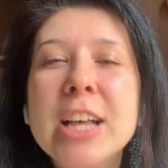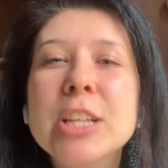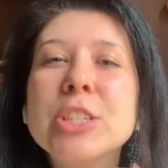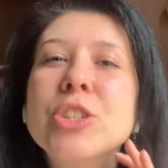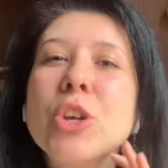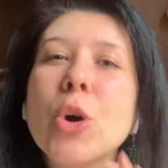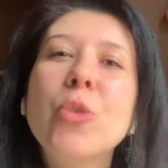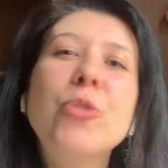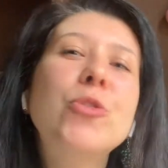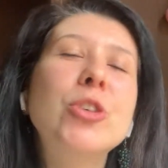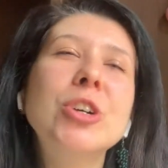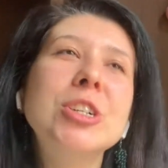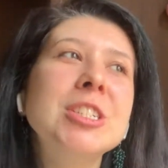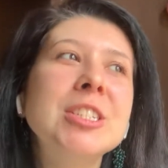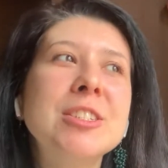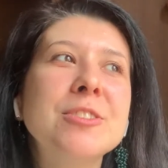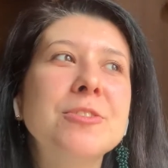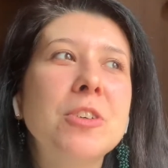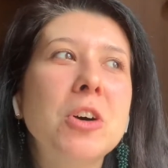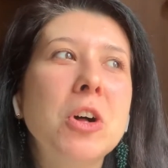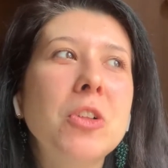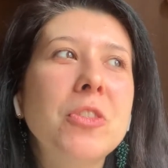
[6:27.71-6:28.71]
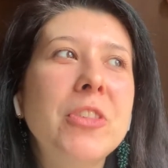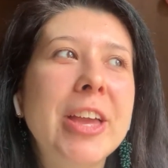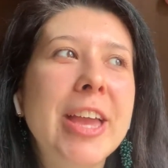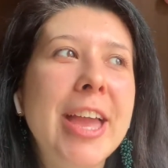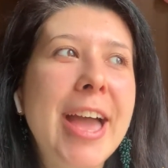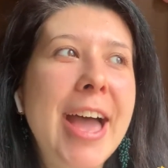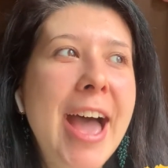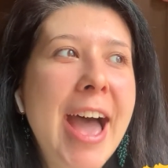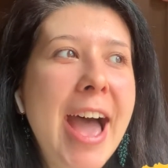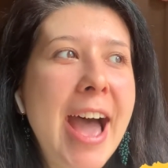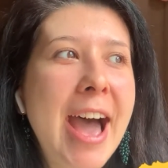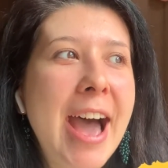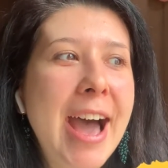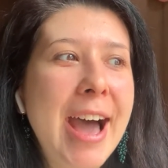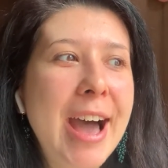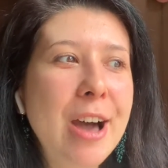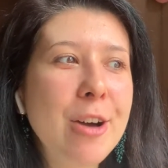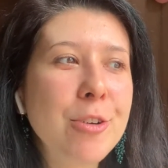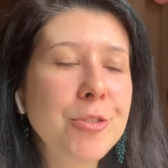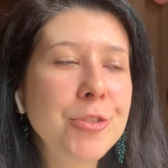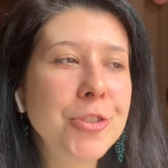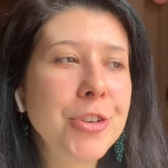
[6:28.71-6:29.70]
So first of all, they
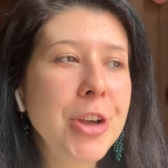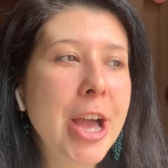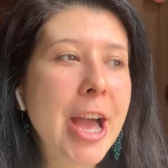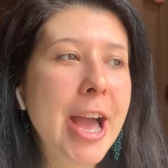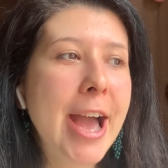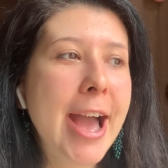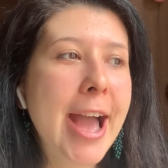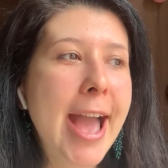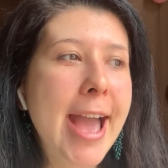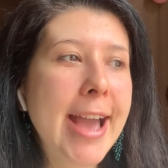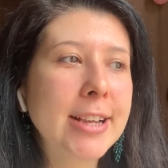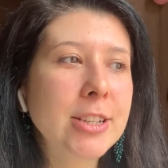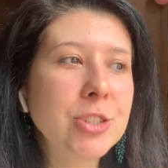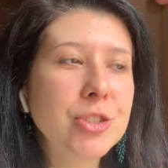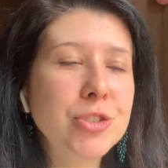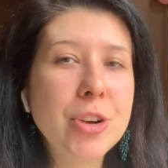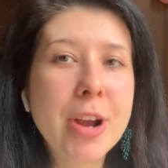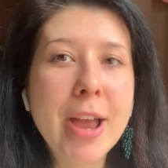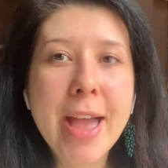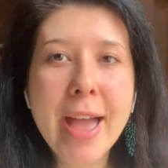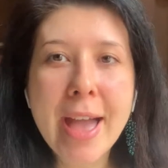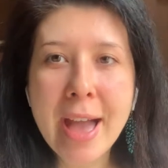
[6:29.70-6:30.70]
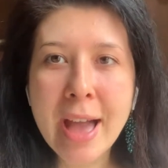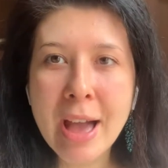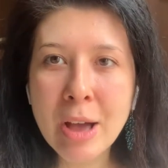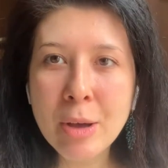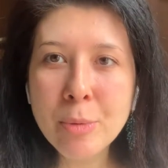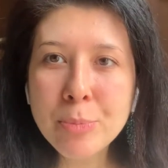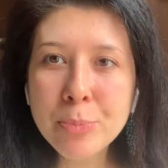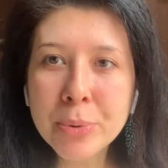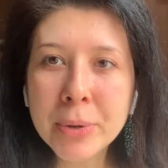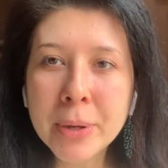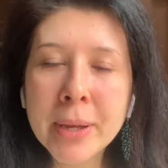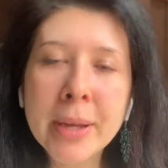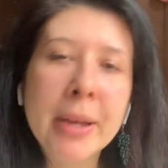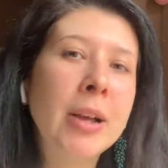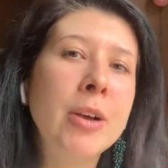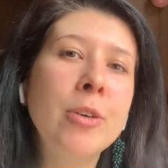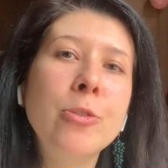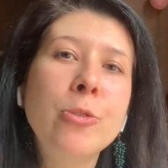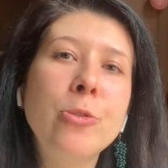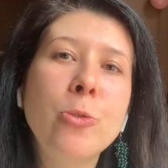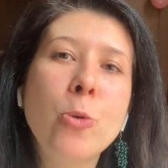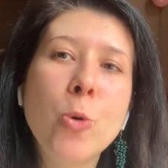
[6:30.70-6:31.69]
have extra
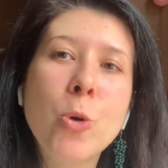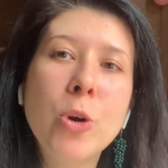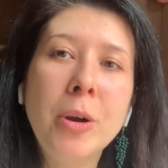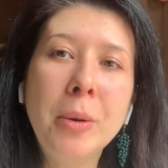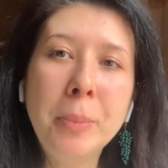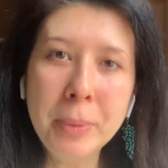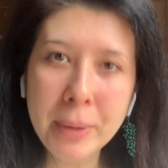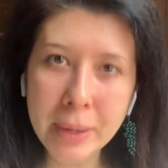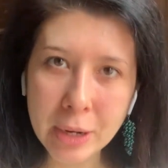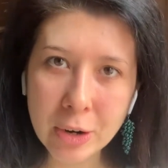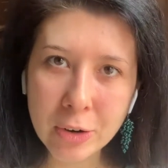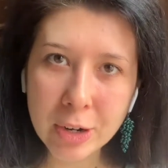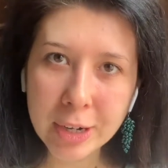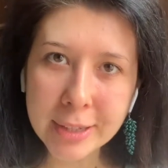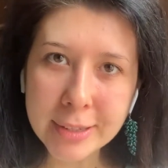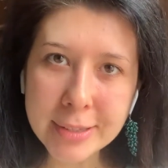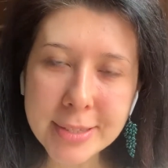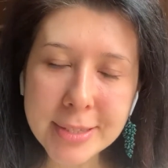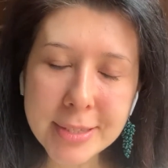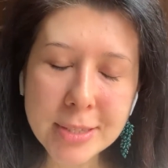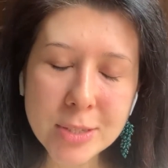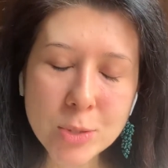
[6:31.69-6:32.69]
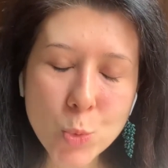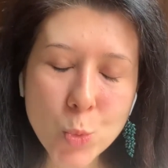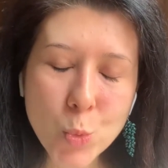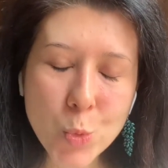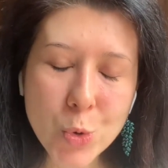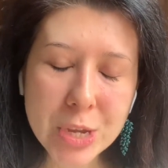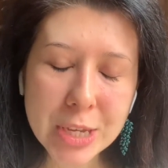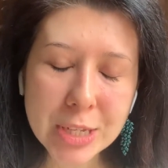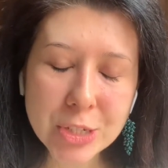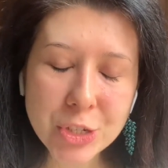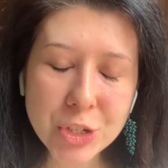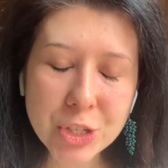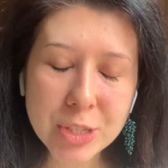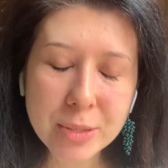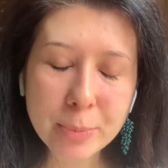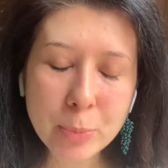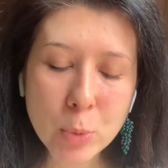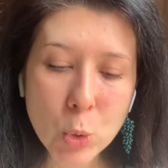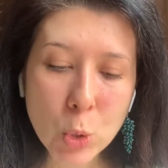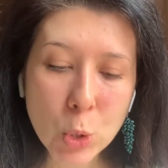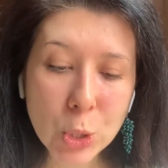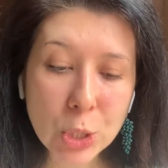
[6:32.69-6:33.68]
app for parents which
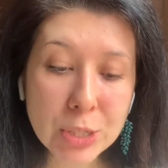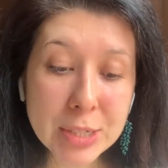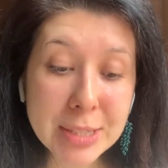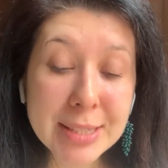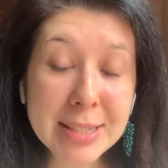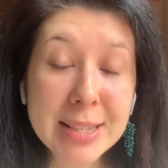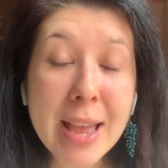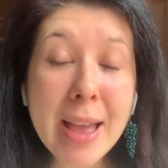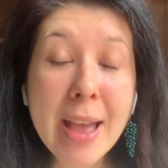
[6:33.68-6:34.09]
supports